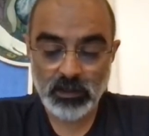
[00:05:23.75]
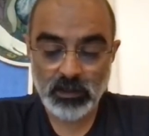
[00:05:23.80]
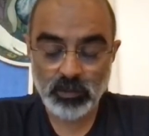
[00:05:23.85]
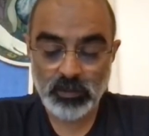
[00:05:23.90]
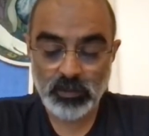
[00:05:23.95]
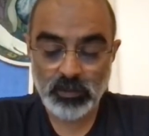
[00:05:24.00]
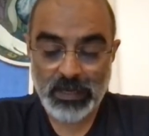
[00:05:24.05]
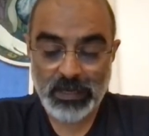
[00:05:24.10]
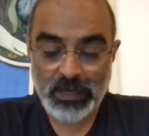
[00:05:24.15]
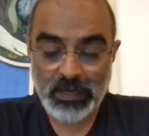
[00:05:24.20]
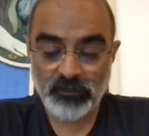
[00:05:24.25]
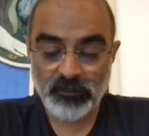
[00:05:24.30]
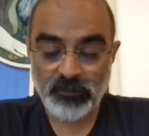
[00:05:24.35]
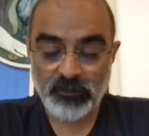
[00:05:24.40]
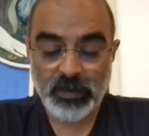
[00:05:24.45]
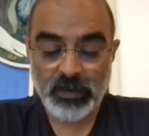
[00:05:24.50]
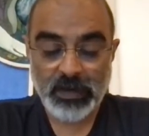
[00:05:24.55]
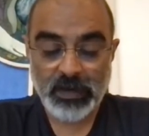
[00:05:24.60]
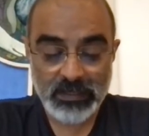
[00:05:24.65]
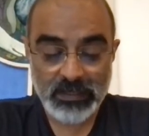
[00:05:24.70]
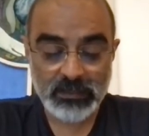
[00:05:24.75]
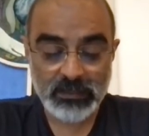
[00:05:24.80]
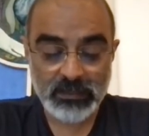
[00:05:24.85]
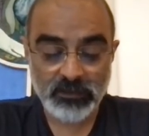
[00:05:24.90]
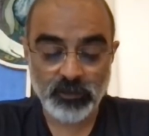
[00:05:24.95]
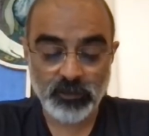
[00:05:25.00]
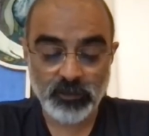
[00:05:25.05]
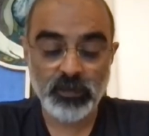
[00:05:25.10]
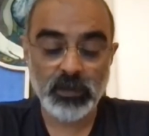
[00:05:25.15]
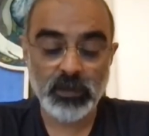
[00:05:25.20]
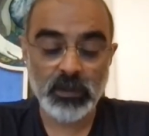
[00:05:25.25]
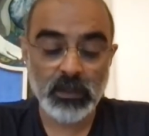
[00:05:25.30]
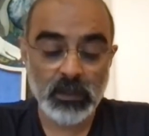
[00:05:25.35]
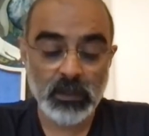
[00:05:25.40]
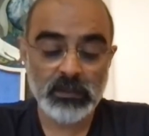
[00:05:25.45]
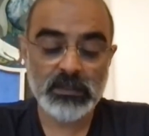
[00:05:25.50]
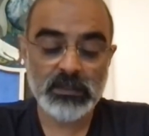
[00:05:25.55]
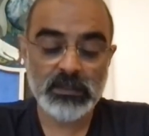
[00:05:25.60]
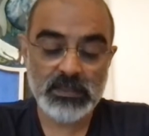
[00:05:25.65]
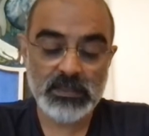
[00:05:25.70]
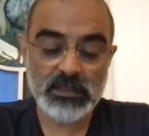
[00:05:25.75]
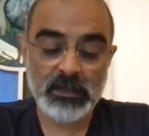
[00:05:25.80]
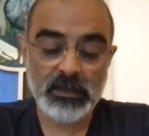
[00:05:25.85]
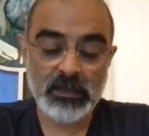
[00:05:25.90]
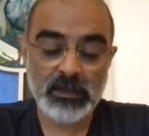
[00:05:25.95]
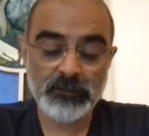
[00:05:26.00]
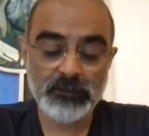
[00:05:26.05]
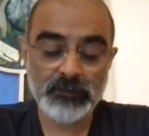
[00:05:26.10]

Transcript: to that of health for the earth, say